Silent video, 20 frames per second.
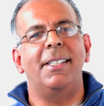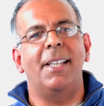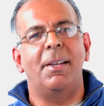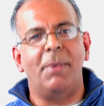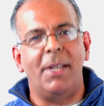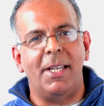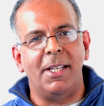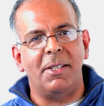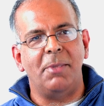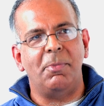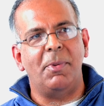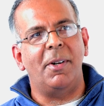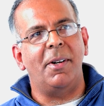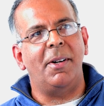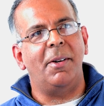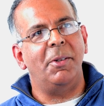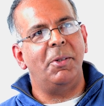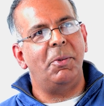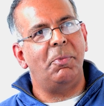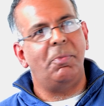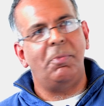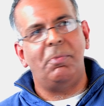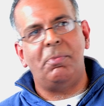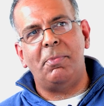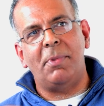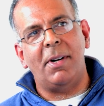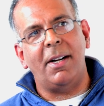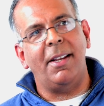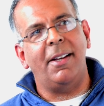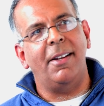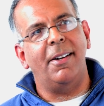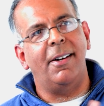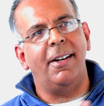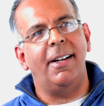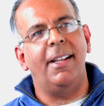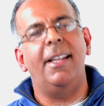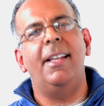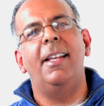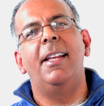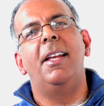I mean, it's
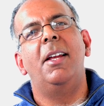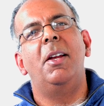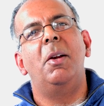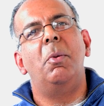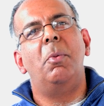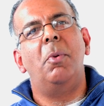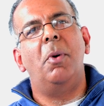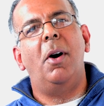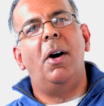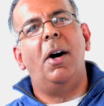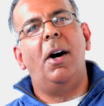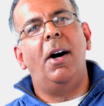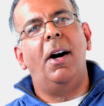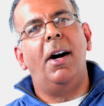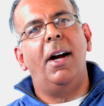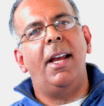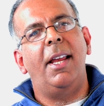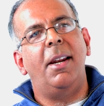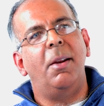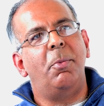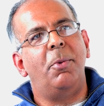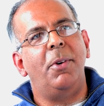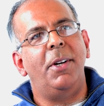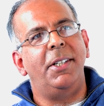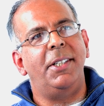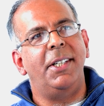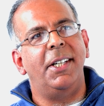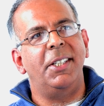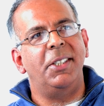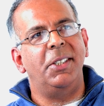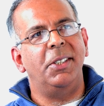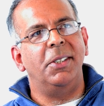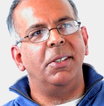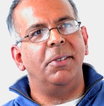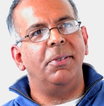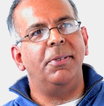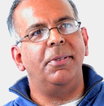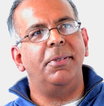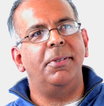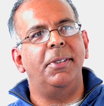particularly an appreciation
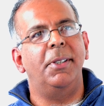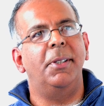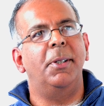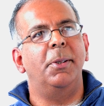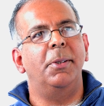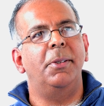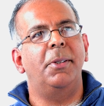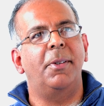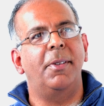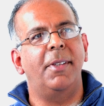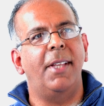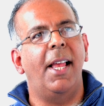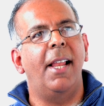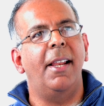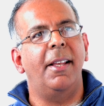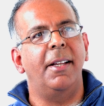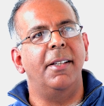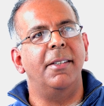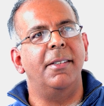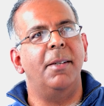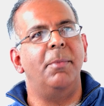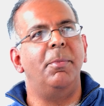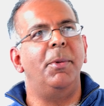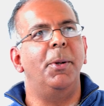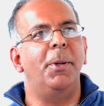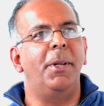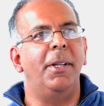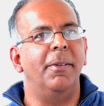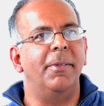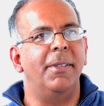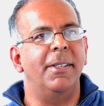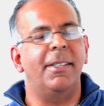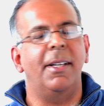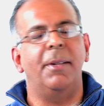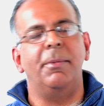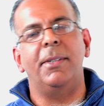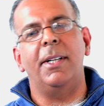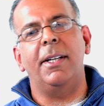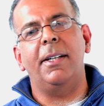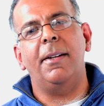of, sort of the elegance and beauty of the
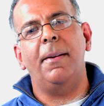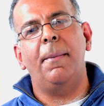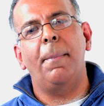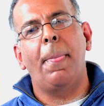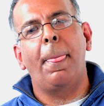subject.